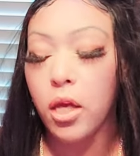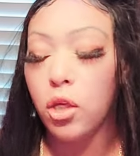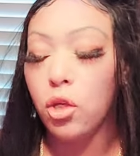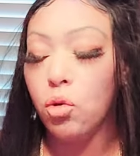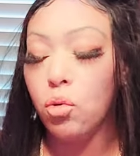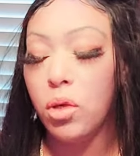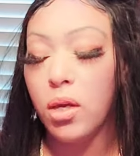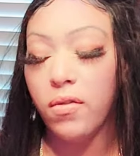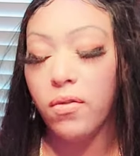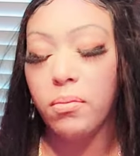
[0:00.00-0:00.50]

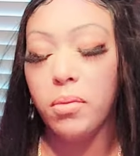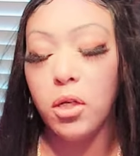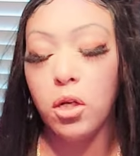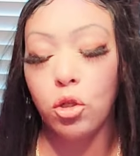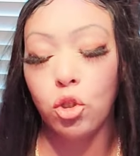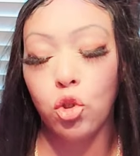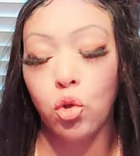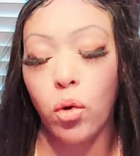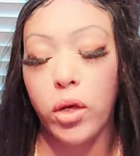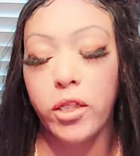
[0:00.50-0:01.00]
You've given me no
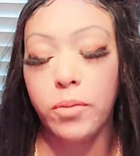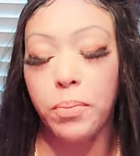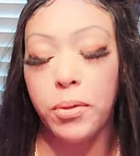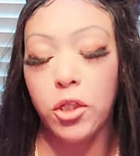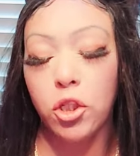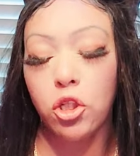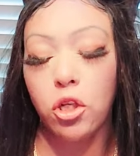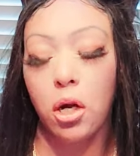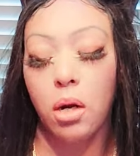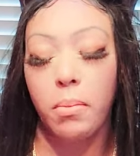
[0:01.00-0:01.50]
choice but
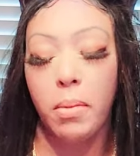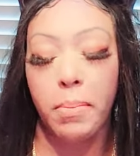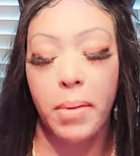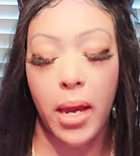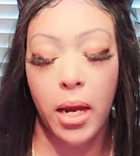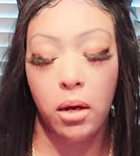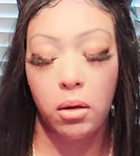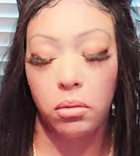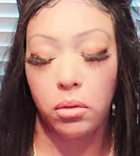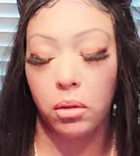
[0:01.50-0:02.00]
to turn my
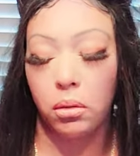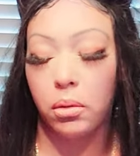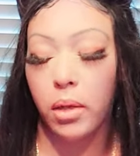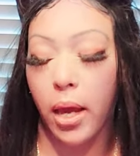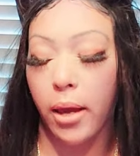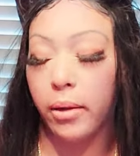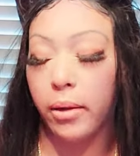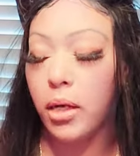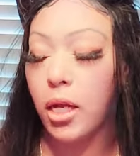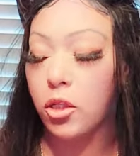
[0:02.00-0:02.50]
back on you, okay?